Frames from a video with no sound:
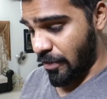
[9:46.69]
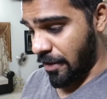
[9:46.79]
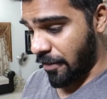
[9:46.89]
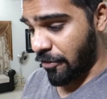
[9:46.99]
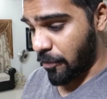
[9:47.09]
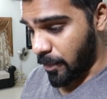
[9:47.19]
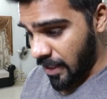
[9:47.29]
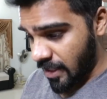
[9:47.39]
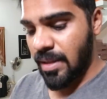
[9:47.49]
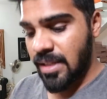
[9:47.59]
favor for
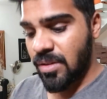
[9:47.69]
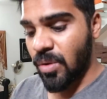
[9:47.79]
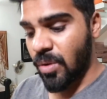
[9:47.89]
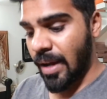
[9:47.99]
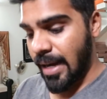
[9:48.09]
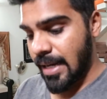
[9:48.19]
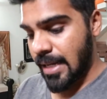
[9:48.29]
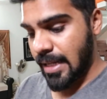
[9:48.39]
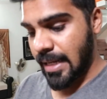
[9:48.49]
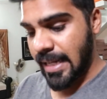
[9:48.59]
me, please go
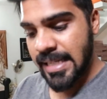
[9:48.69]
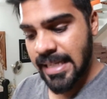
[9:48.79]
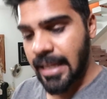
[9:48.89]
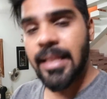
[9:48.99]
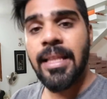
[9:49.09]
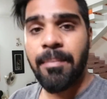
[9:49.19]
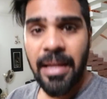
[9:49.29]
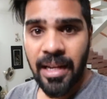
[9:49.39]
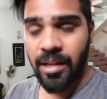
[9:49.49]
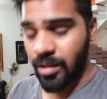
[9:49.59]
and recheck the
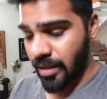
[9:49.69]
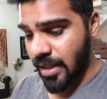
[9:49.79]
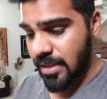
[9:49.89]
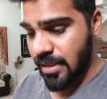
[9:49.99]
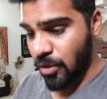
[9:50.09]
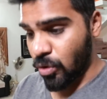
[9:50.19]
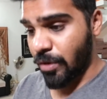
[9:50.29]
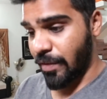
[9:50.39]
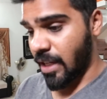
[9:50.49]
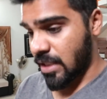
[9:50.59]
bell icon guys, the
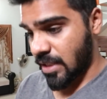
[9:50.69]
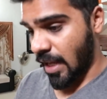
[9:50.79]
notification